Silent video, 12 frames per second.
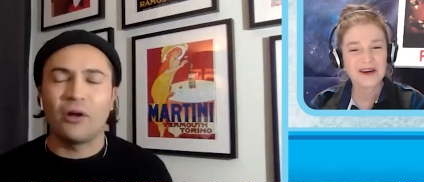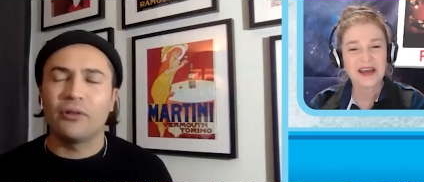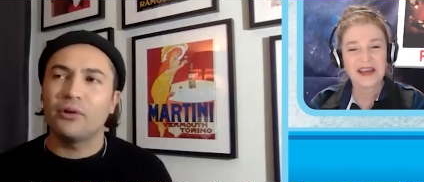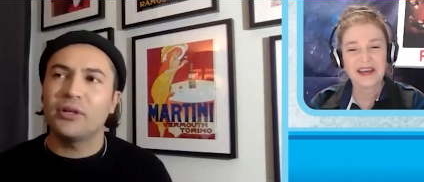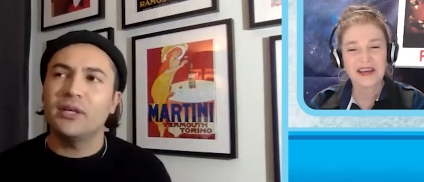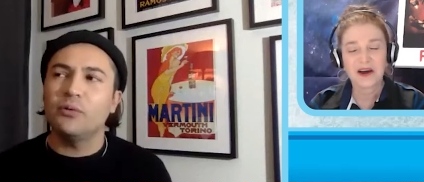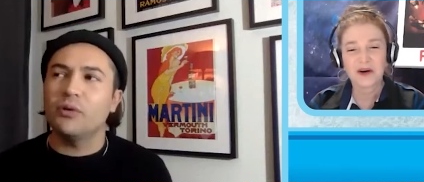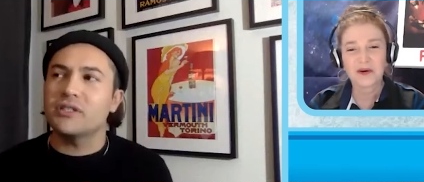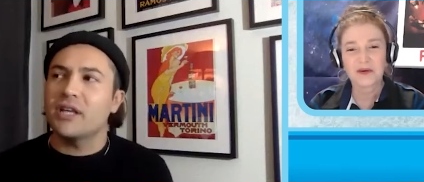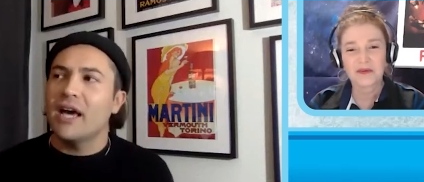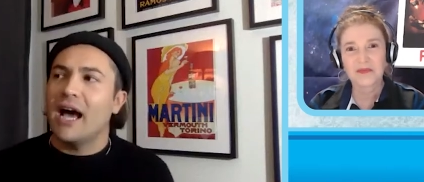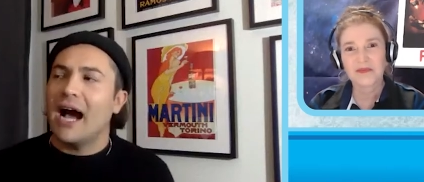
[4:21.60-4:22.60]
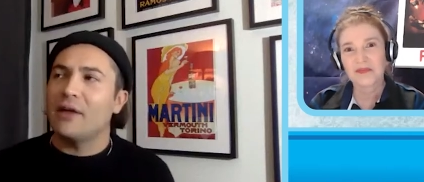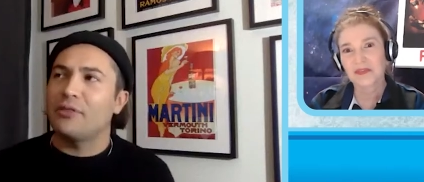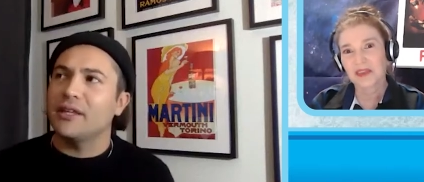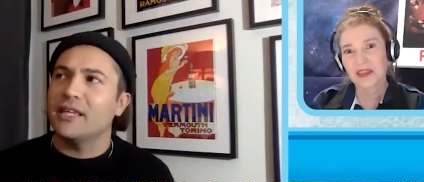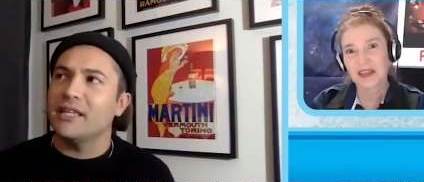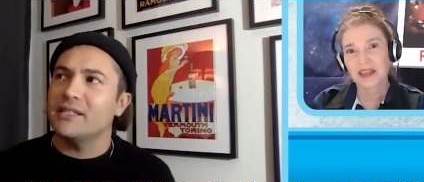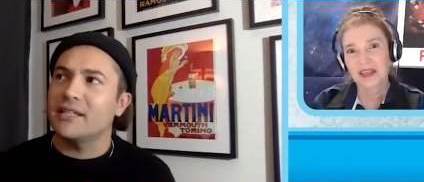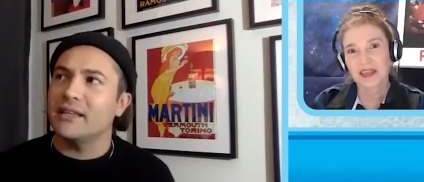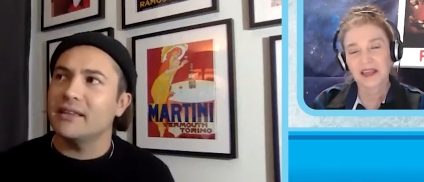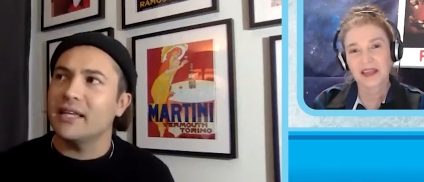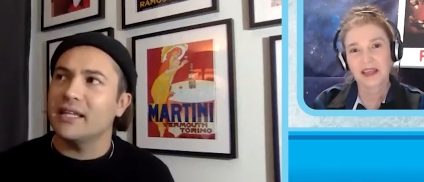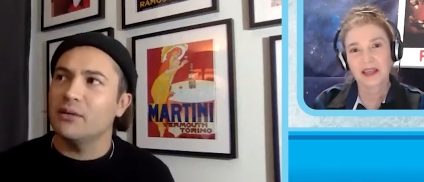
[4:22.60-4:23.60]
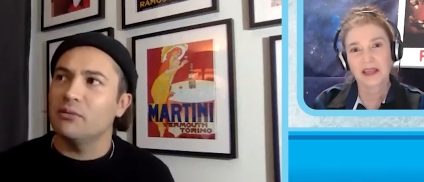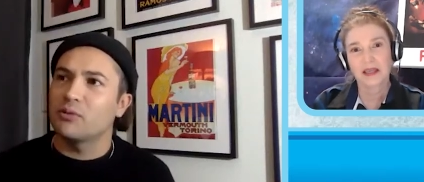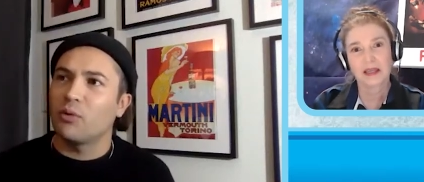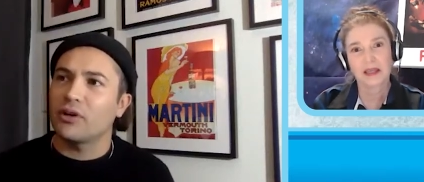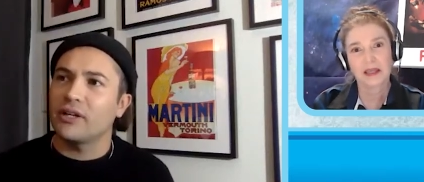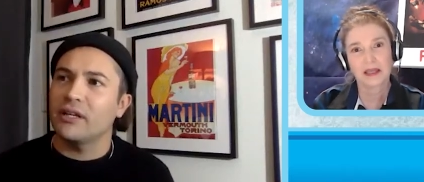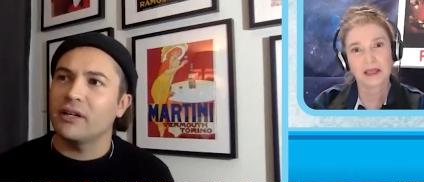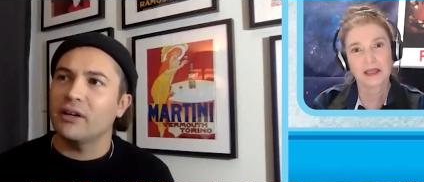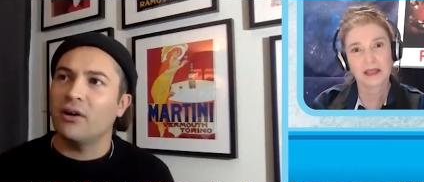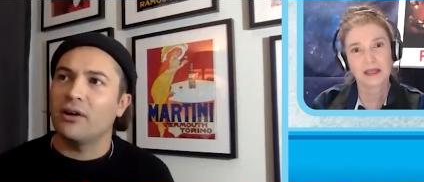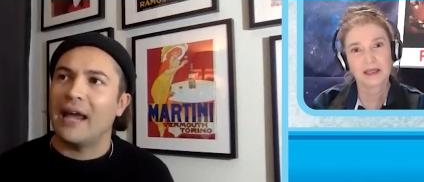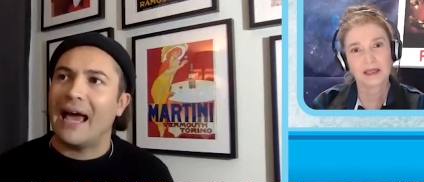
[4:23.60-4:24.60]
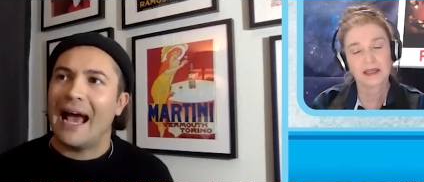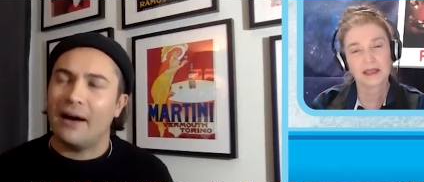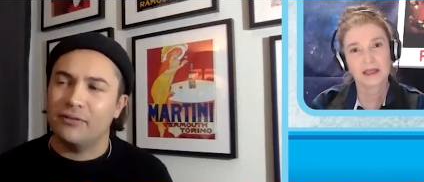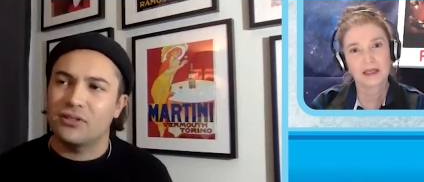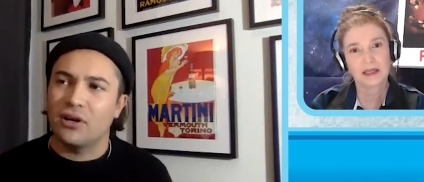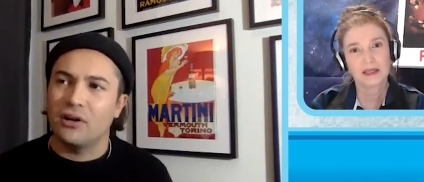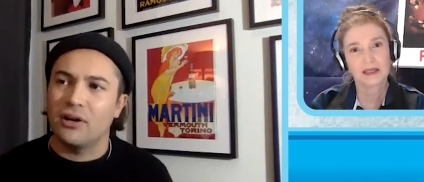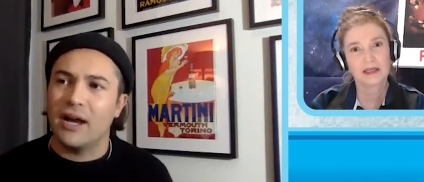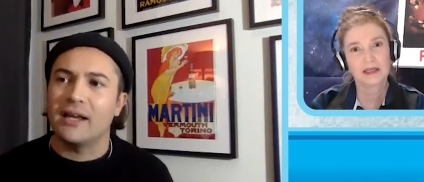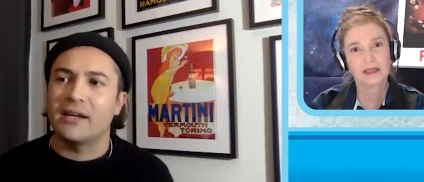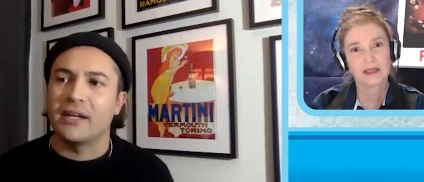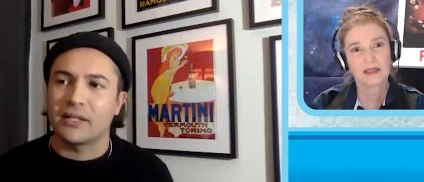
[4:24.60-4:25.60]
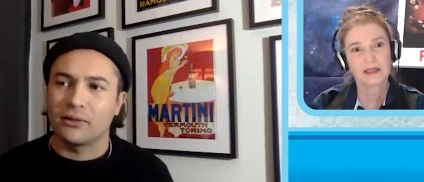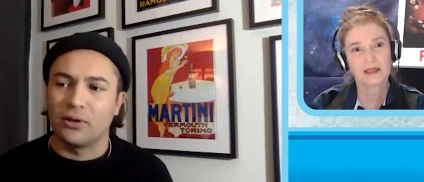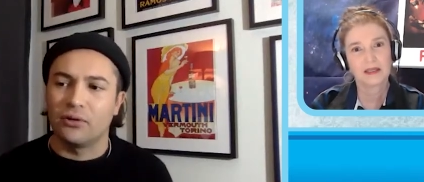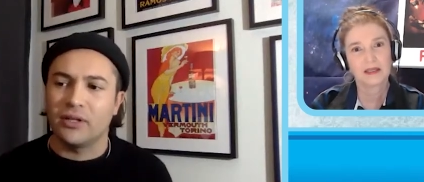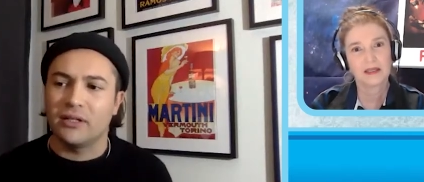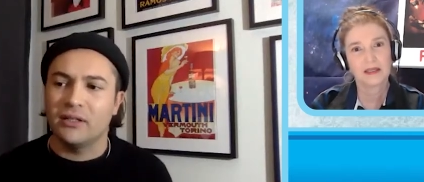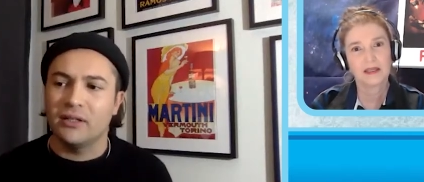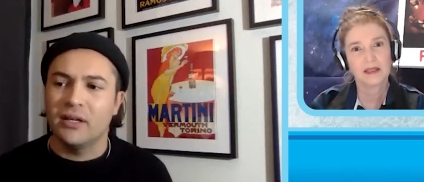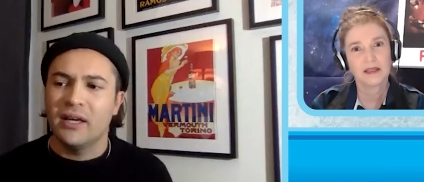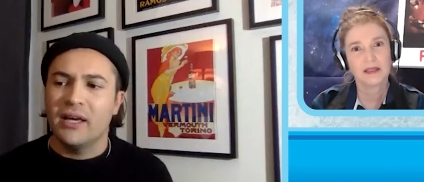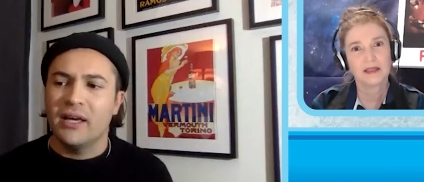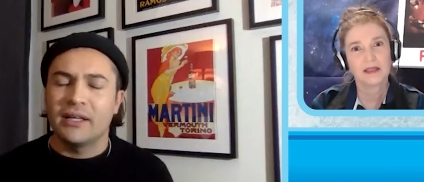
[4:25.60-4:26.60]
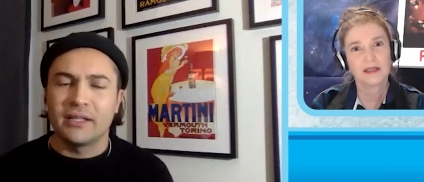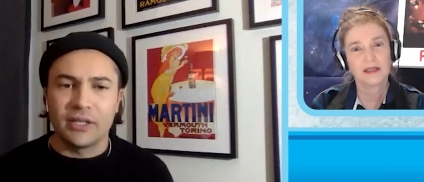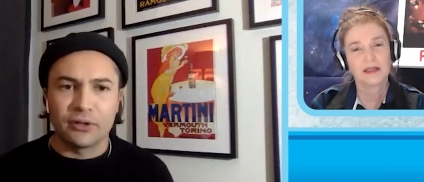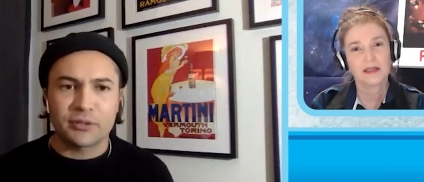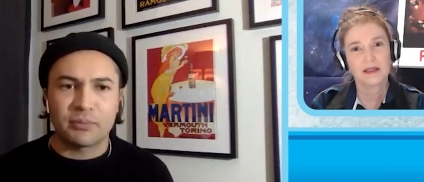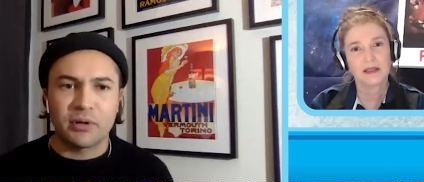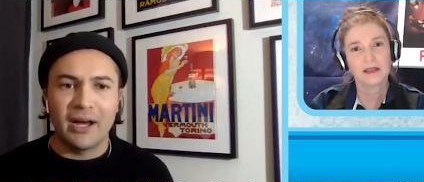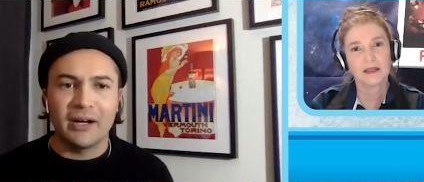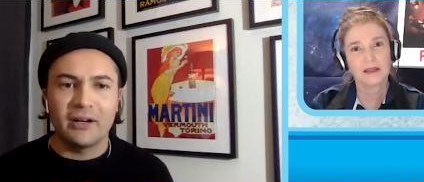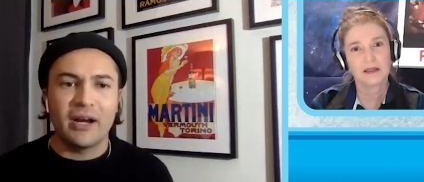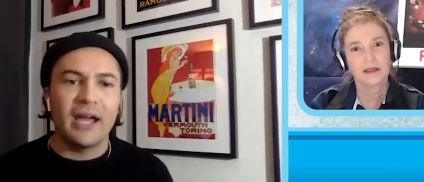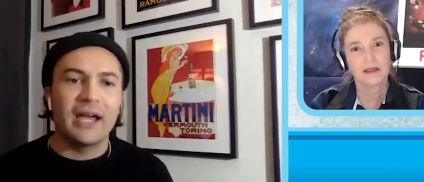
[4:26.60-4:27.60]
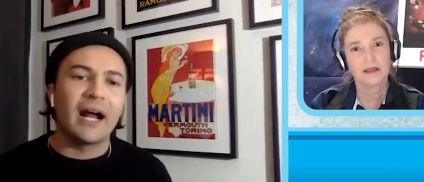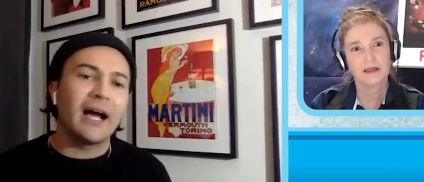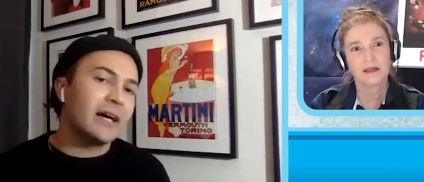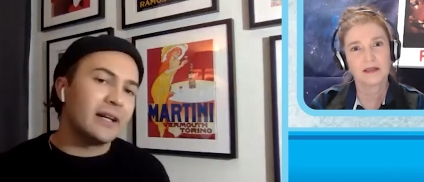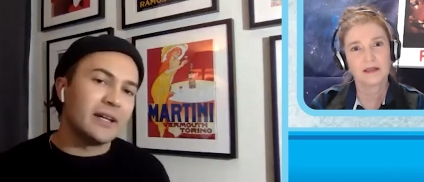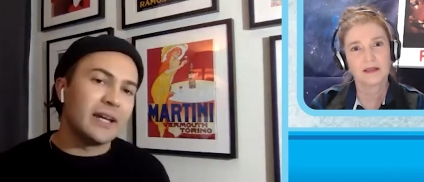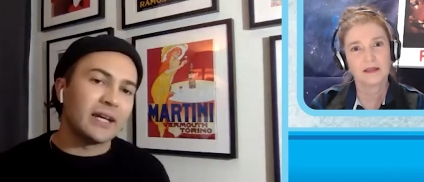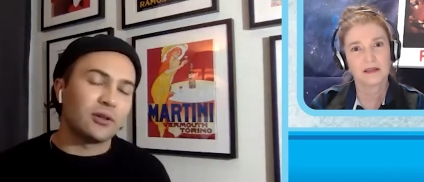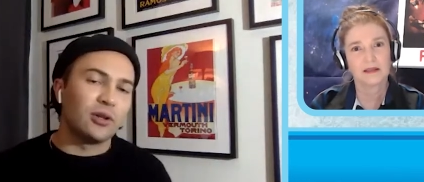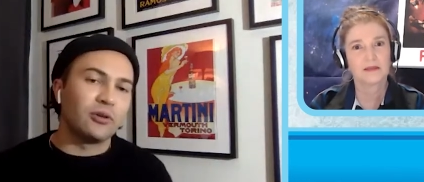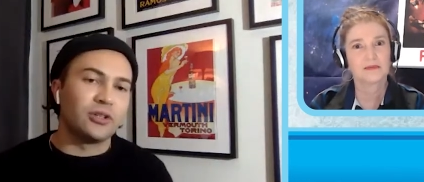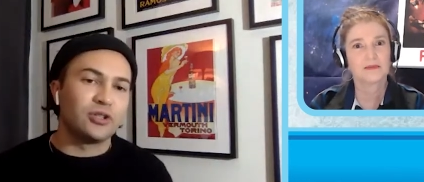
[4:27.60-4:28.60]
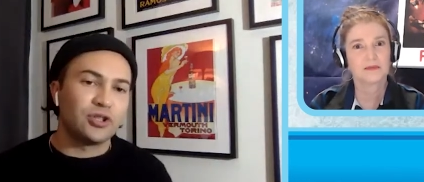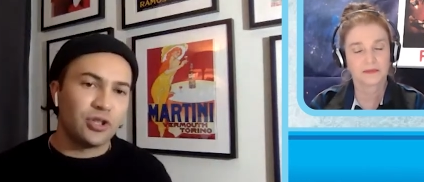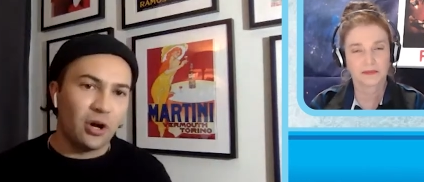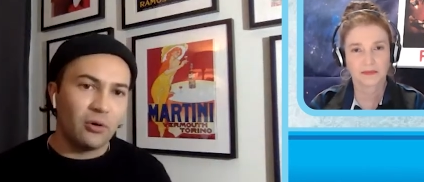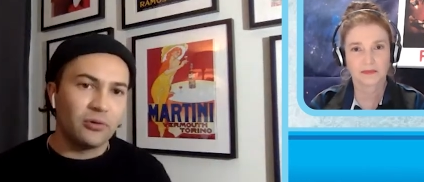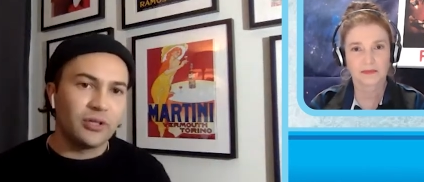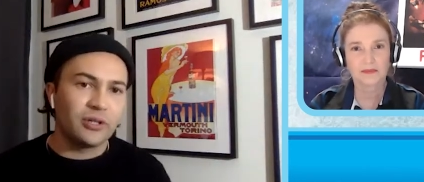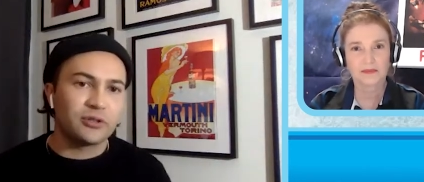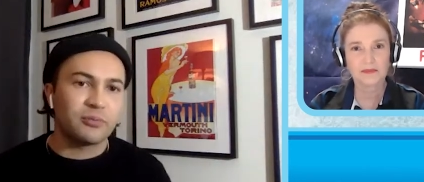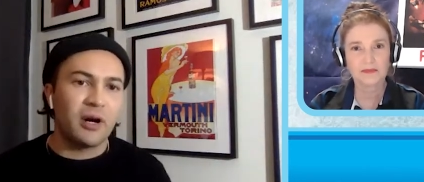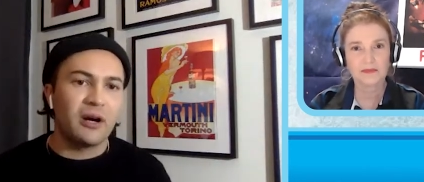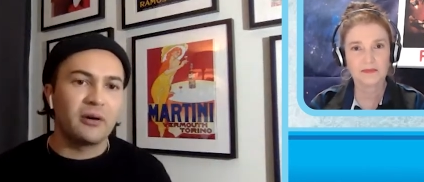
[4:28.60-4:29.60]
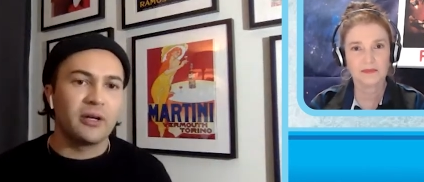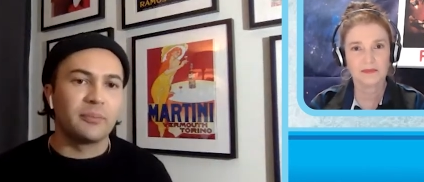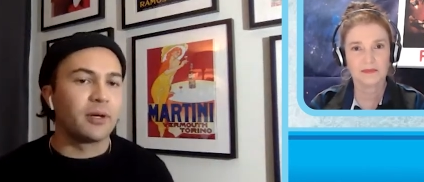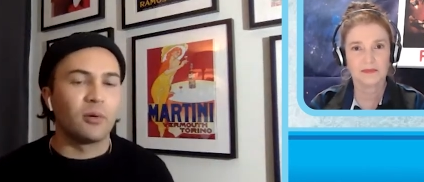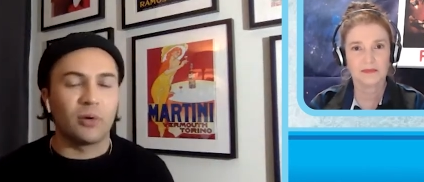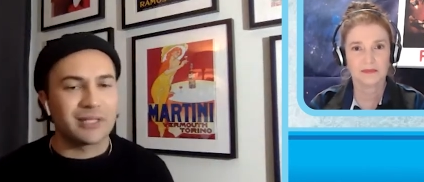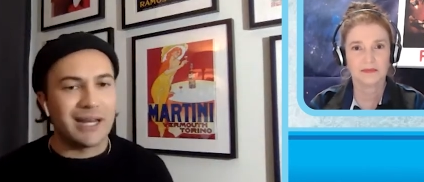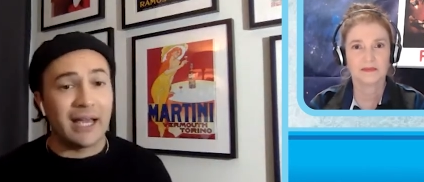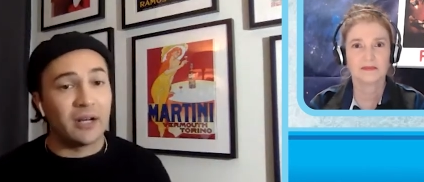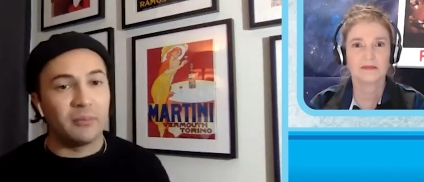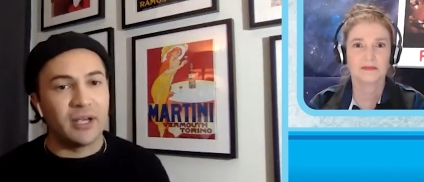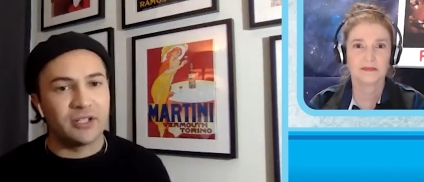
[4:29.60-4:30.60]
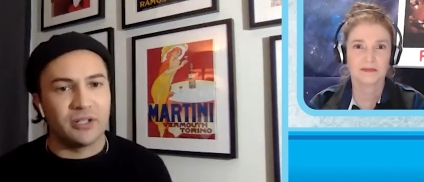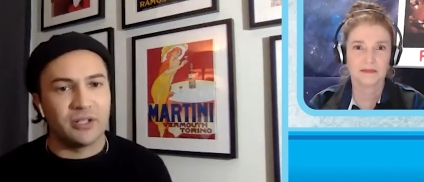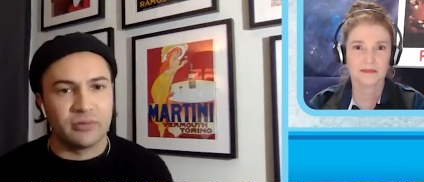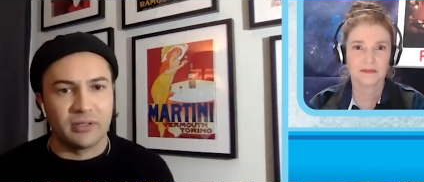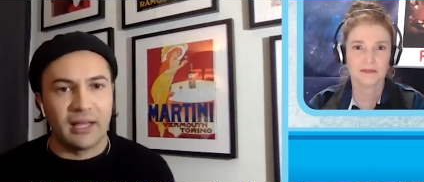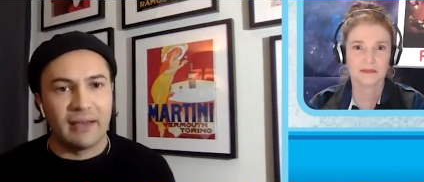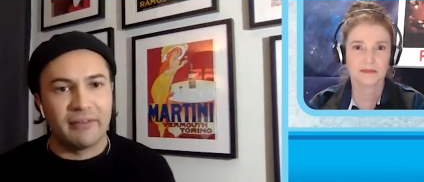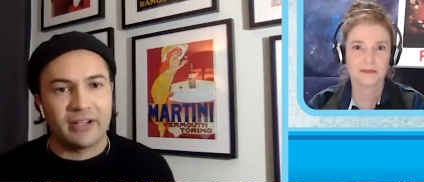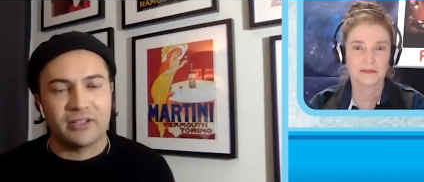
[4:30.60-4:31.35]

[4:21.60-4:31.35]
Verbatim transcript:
Speaker 1: Although now, he was, I think he said that he was working on Avatar at Nickelodeon years prior, and I had a Nickelodeon show years prior, but it wasn't animation; it was a live